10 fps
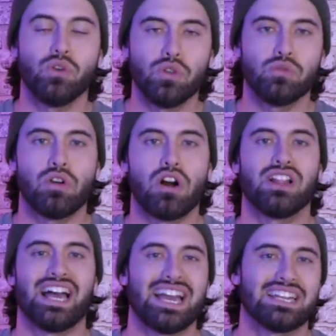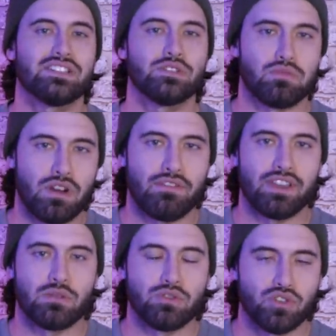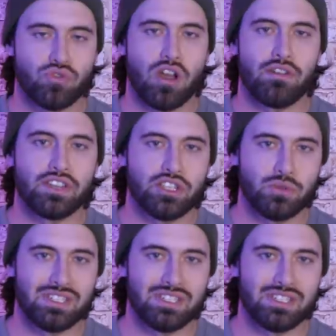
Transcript: all while Anders Breivik was driving to